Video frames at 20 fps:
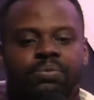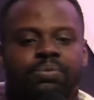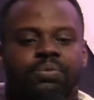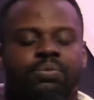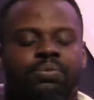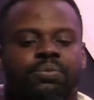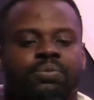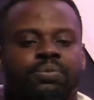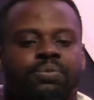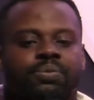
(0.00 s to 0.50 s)

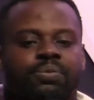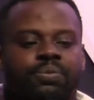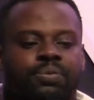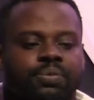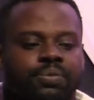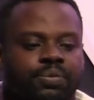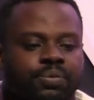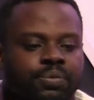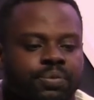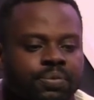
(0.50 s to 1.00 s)

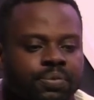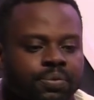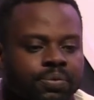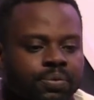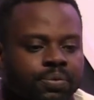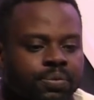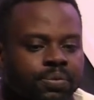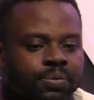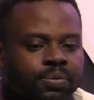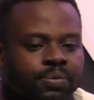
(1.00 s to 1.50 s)

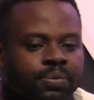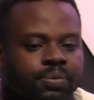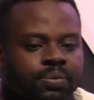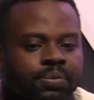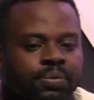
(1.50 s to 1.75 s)
Nothing is said.